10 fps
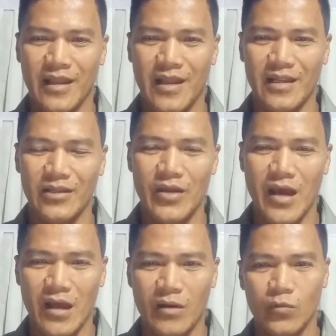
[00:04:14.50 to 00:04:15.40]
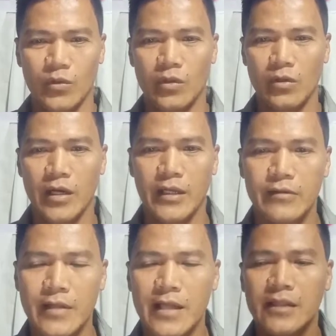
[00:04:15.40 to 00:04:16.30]
Hallelujah. Do you all agree
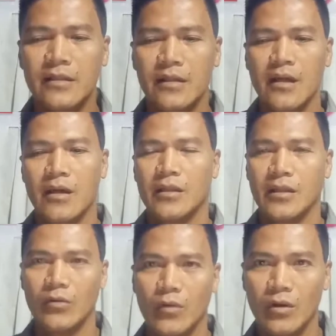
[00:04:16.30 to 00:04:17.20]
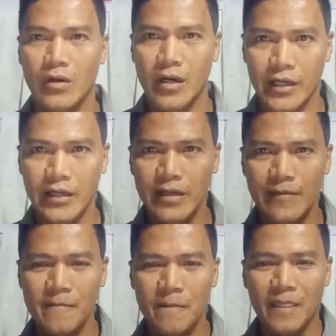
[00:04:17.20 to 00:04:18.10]
with that? Do we all agree?
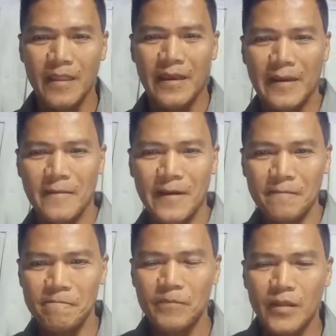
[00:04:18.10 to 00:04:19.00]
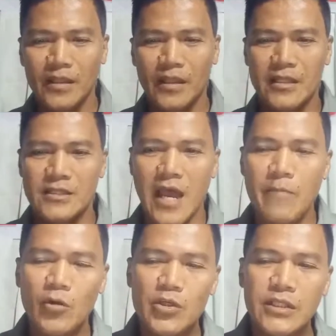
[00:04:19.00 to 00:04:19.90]
Amen. The
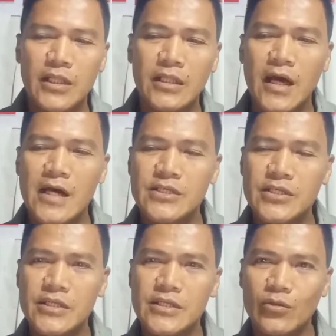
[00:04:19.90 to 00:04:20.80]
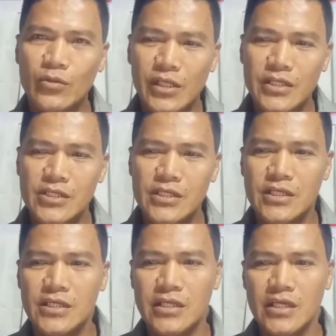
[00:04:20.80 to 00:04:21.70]
disciples did not ask Jesus to
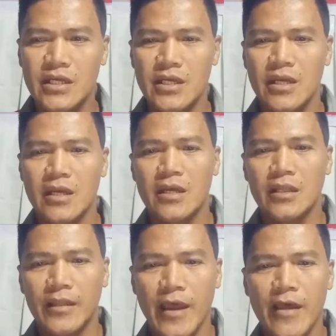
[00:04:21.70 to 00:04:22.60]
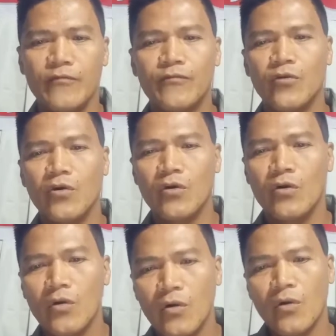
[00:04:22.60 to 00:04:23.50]
teach them
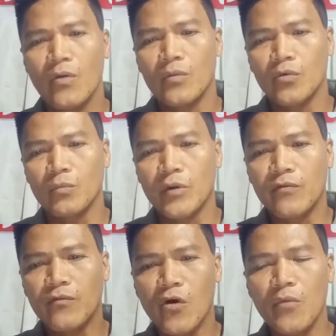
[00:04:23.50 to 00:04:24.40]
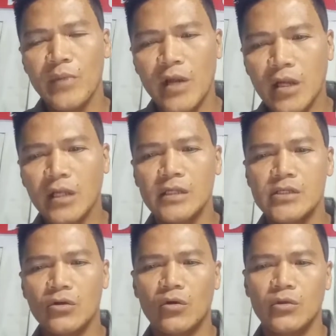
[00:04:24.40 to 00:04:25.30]
to perform
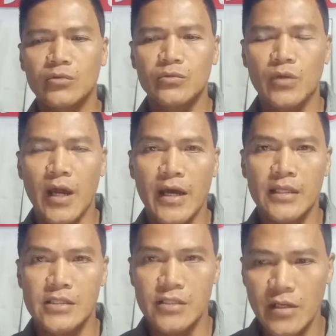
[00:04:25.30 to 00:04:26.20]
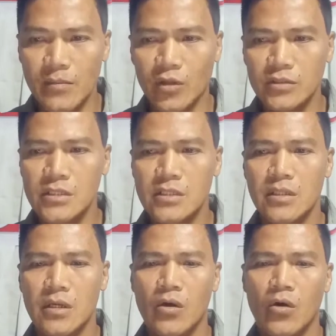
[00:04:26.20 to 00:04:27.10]
miracles or to write sermons
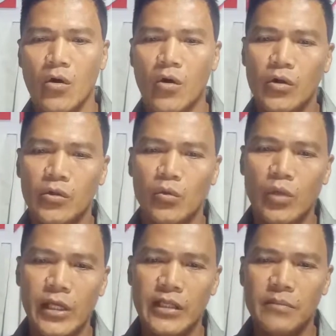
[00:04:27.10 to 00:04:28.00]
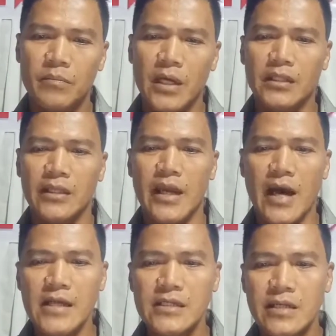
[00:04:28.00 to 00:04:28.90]
or to lead, but they
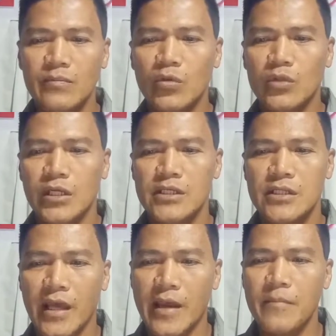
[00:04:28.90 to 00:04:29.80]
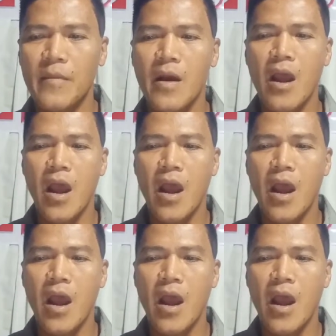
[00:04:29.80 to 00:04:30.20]
asked Him to teach them